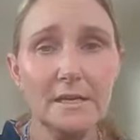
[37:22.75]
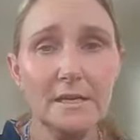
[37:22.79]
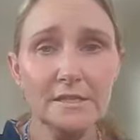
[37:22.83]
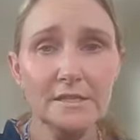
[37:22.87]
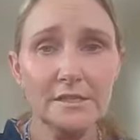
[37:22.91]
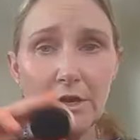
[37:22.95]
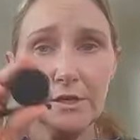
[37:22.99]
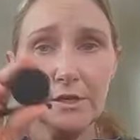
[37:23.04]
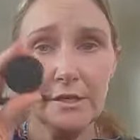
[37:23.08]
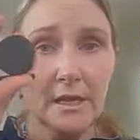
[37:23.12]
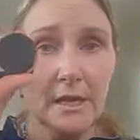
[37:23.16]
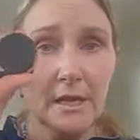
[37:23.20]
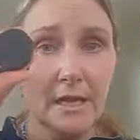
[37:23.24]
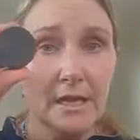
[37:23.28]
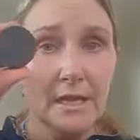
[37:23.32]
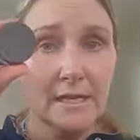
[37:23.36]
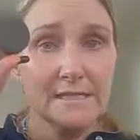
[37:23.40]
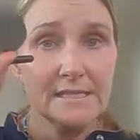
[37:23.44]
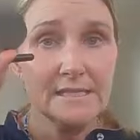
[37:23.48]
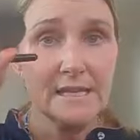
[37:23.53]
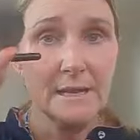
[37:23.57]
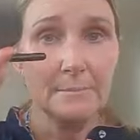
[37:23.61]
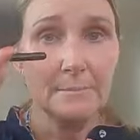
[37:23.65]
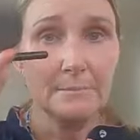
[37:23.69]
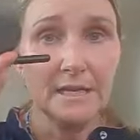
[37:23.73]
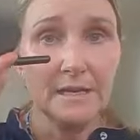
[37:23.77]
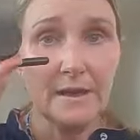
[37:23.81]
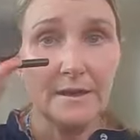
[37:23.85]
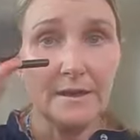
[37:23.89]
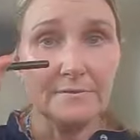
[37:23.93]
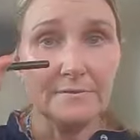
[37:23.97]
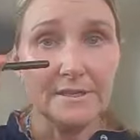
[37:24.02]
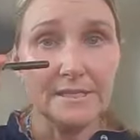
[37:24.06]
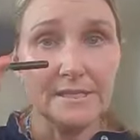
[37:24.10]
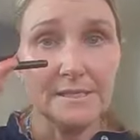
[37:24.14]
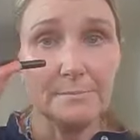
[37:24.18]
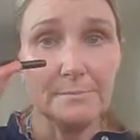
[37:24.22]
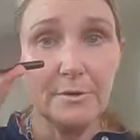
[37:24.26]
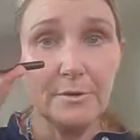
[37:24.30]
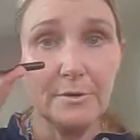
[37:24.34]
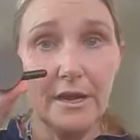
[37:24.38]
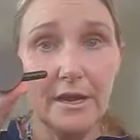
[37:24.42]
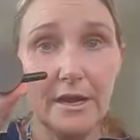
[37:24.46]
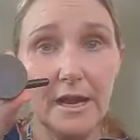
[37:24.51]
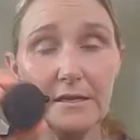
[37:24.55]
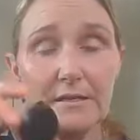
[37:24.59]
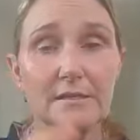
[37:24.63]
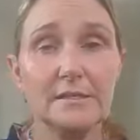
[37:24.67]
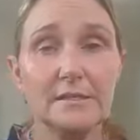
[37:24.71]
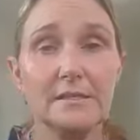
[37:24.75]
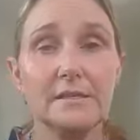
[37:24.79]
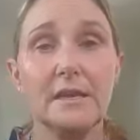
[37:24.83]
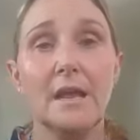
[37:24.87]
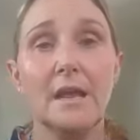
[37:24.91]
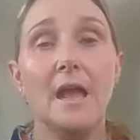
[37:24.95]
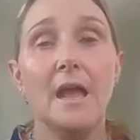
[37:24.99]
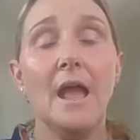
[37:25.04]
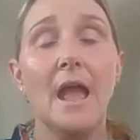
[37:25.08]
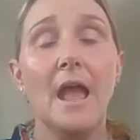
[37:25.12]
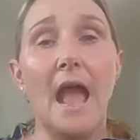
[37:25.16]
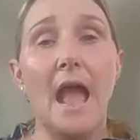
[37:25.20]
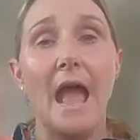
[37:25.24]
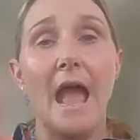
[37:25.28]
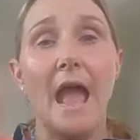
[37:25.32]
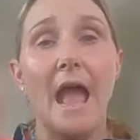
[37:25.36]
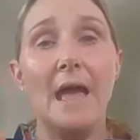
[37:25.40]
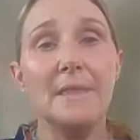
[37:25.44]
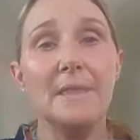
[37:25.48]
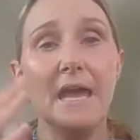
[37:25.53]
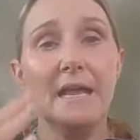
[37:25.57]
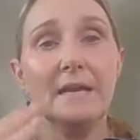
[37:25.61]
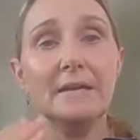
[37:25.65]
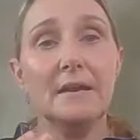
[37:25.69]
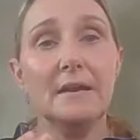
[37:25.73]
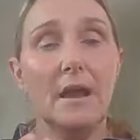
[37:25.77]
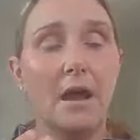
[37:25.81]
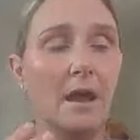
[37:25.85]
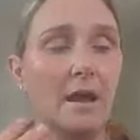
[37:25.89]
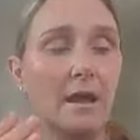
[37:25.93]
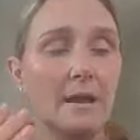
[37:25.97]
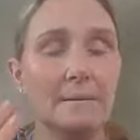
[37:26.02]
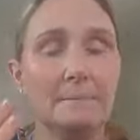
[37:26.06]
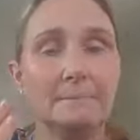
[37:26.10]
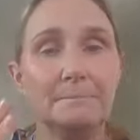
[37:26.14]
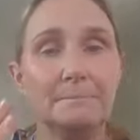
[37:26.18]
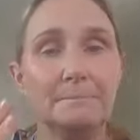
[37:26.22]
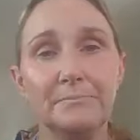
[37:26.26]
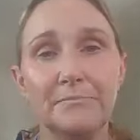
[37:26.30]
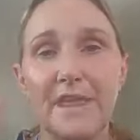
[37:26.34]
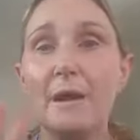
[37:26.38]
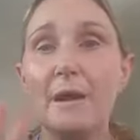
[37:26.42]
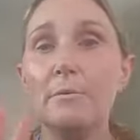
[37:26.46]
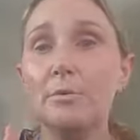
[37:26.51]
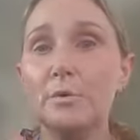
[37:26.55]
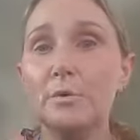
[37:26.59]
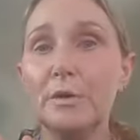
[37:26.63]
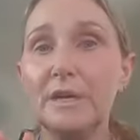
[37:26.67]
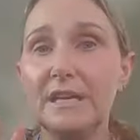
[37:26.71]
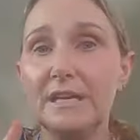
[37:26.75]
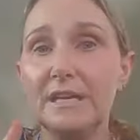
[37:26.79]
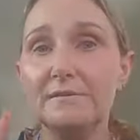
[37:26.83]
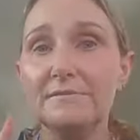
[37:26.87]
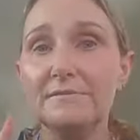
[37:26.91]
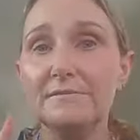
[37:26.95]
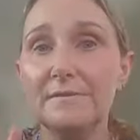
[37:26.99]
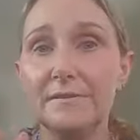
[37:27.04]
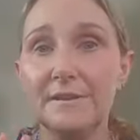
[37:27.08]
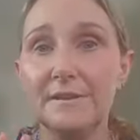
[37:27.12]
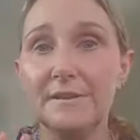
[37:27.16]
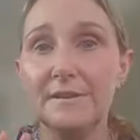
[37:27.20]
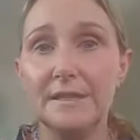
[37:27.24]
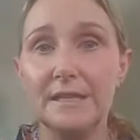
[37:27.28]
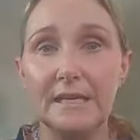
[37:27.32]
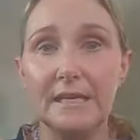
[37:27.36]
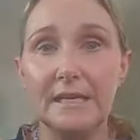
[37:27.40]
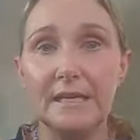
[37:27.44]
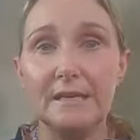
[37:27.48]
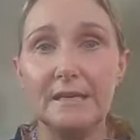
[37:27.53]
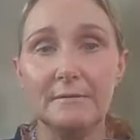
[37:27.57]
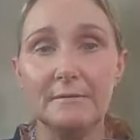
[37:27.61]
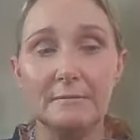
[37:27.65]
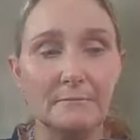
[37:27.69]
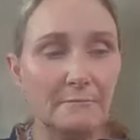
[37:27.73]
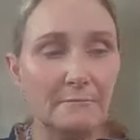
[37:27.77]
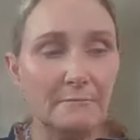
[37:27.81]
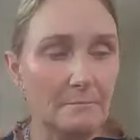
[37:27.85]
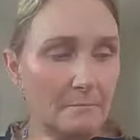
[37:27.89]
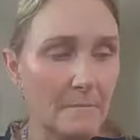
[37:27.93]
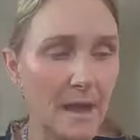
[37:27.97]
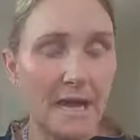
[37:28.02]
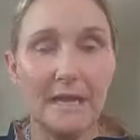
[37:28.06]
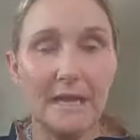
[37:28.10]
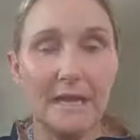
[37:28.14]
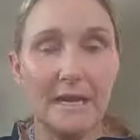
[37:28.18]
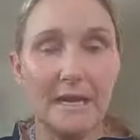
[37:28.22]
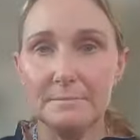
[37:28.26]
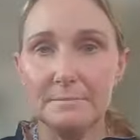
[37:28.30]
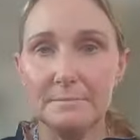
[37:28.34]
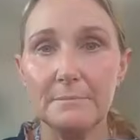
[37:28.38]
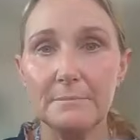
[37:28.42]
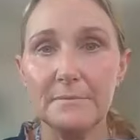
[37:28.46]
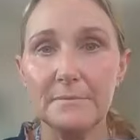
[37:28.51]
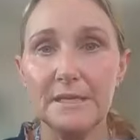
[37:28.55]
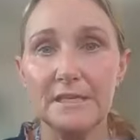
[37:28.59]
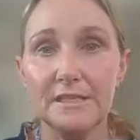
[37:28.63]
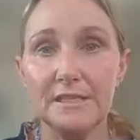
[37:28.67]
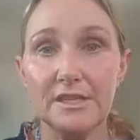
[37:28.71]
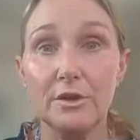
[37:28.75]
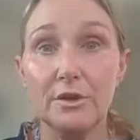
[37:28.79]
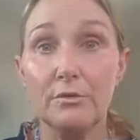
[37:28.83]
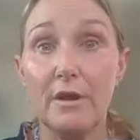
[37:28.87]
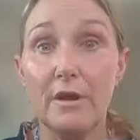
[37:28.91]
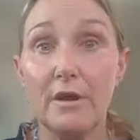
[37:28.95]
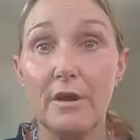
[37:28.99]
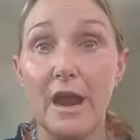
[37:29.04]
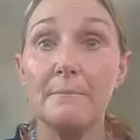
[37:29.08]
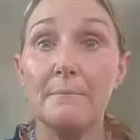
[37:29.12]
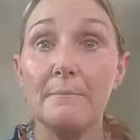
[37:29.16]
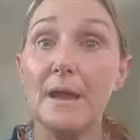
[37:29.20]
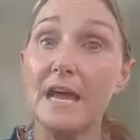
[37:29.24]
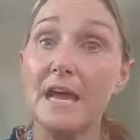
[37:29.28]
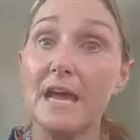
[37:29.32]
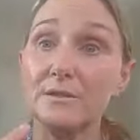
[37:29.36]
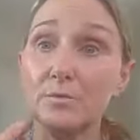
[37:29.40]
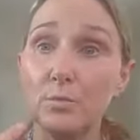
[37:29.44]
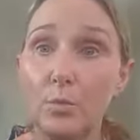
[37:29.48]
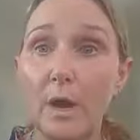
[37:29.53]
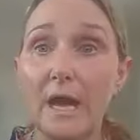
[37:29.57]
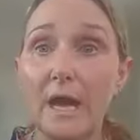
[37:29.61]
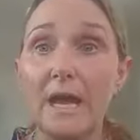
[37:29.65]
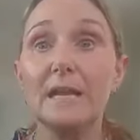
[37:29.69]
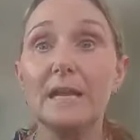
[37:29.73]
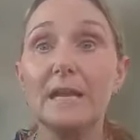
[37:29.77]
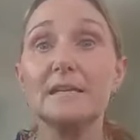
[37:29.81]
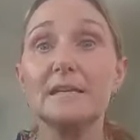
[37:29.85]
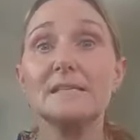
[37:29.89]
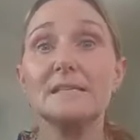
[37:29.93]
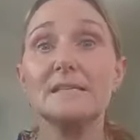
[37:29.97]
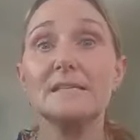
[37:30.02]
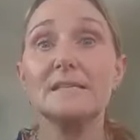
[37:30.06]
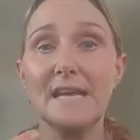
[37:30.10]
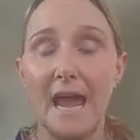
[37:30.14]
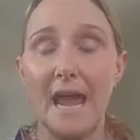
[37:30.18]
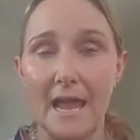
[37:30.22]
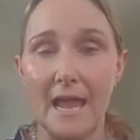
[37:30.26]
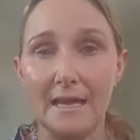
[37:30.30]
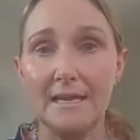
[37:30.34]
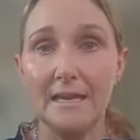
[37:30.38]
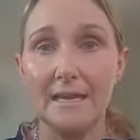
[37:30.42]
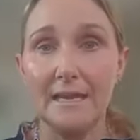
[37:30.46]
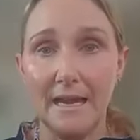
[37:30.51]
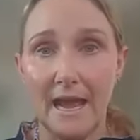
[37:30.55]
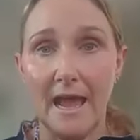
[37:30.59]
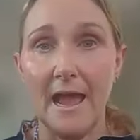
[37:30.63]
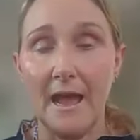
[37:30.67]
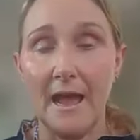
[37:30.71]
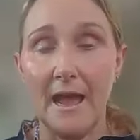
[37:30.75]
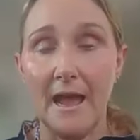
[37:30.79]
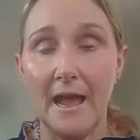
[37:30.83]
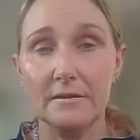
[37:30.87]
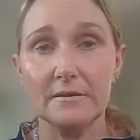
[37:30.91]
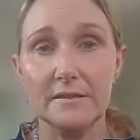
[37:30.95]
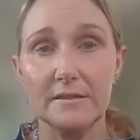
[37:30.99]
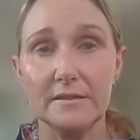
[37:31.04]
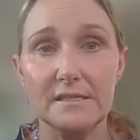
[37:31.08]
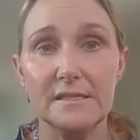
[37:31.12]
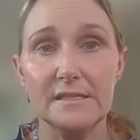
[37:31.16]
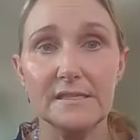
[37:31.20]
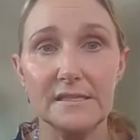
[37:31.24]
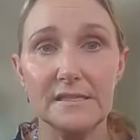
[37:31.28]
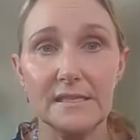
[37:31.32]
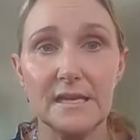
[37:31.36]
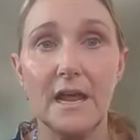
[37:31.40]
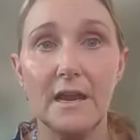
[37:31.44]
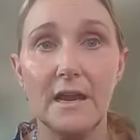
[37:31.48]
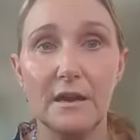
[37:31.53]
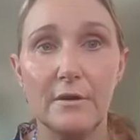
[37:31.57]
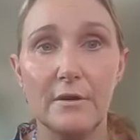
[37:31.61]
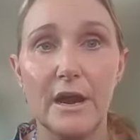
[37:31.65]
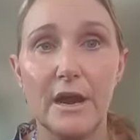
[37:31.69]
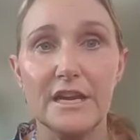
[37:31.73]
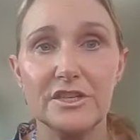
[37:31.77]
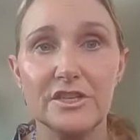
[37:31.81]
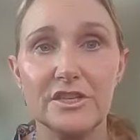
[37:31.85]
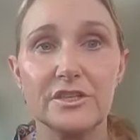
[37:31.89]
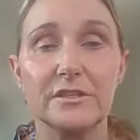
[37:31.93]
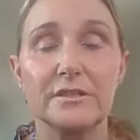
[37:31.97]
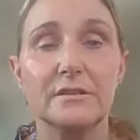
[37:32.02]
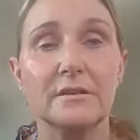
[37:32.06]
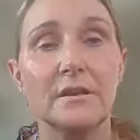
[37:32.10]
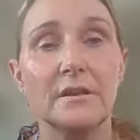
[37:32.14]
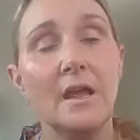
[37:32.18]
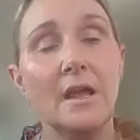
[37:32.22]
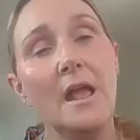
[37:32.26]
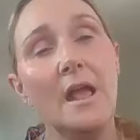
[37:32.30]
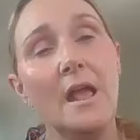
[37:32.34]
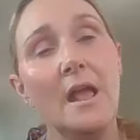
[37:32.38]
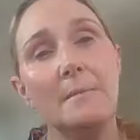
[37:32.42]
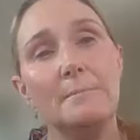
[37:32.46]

So something like this product, and that that will give the makeup something to grab, as well as taking out the discoloration.